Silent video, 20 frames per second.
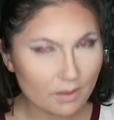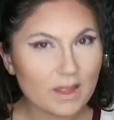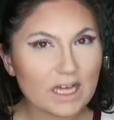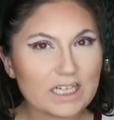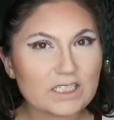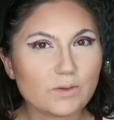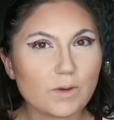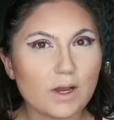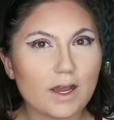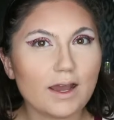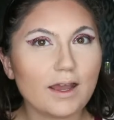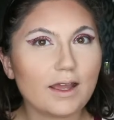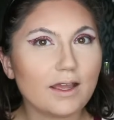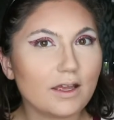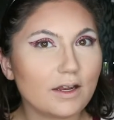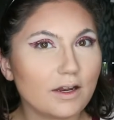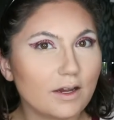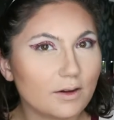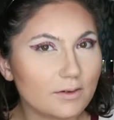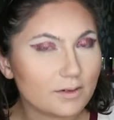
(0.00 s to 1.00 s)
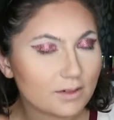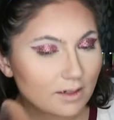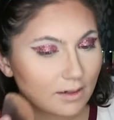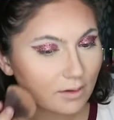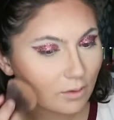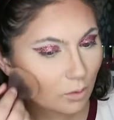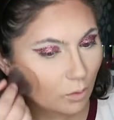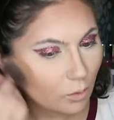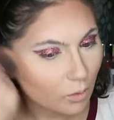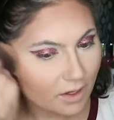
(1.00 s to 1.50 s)
that's why, you know,
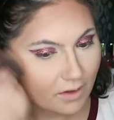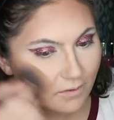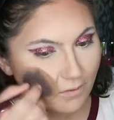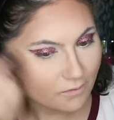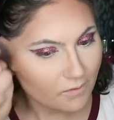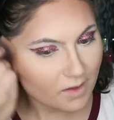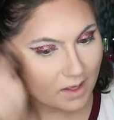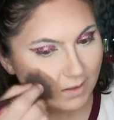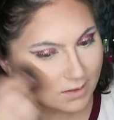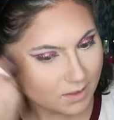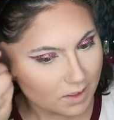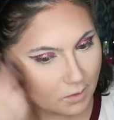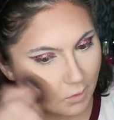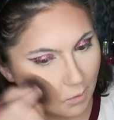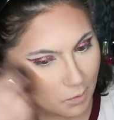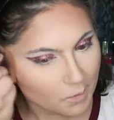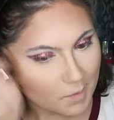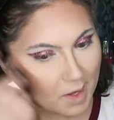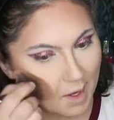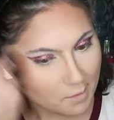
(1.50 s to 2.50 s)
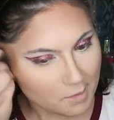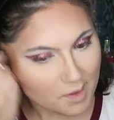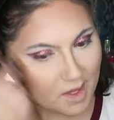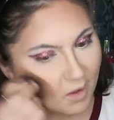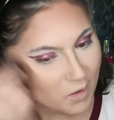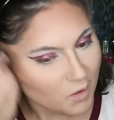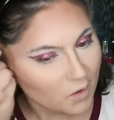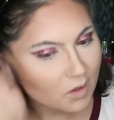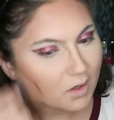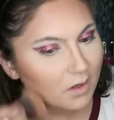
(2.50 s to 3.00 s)
we felt it might be
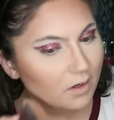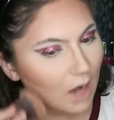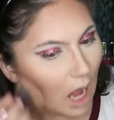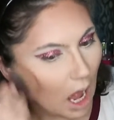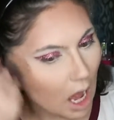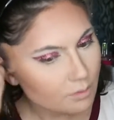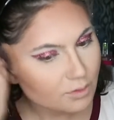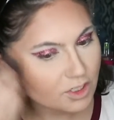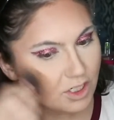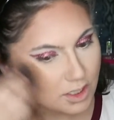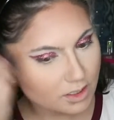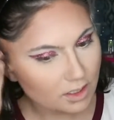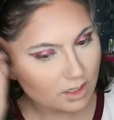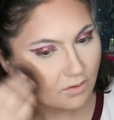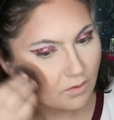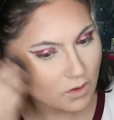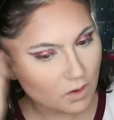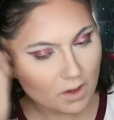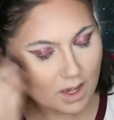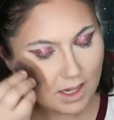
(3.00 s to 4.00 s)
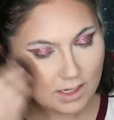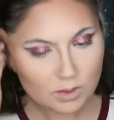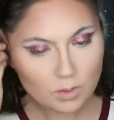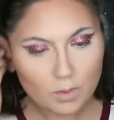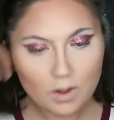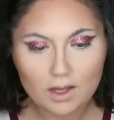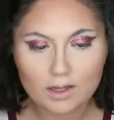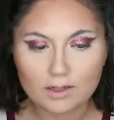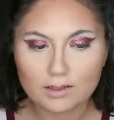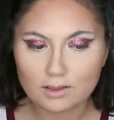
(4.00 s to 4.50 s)
a good option if you guys
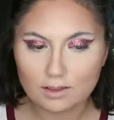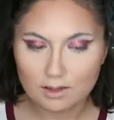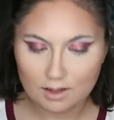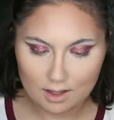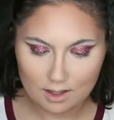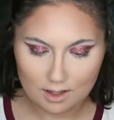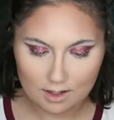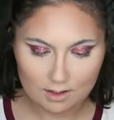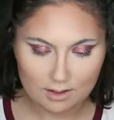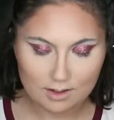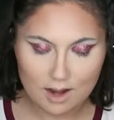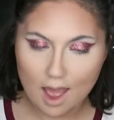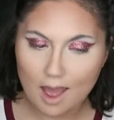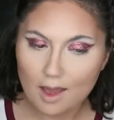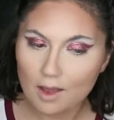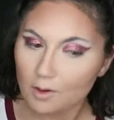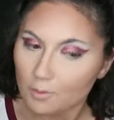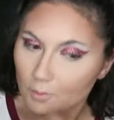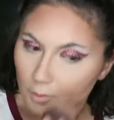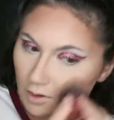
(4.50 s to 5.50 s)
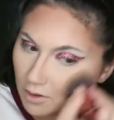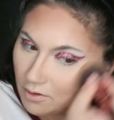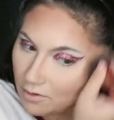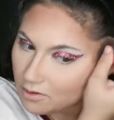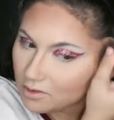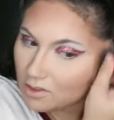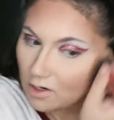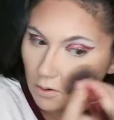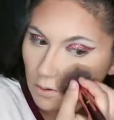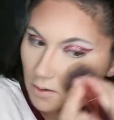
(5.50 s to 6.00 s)
want. And I would
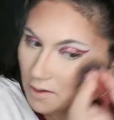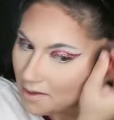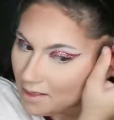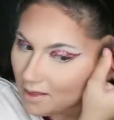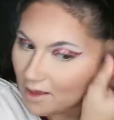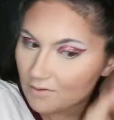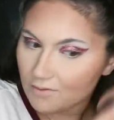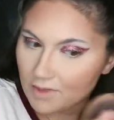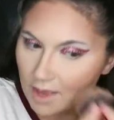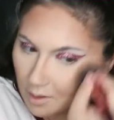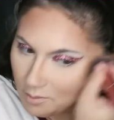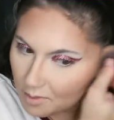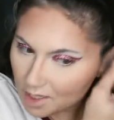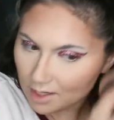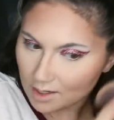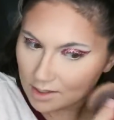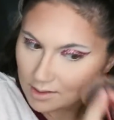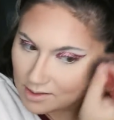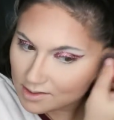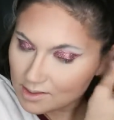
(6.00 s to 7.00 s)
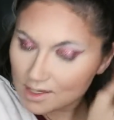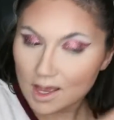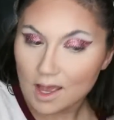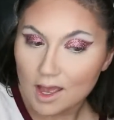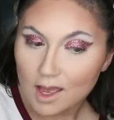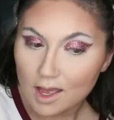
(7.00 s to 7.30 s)
totally love that, because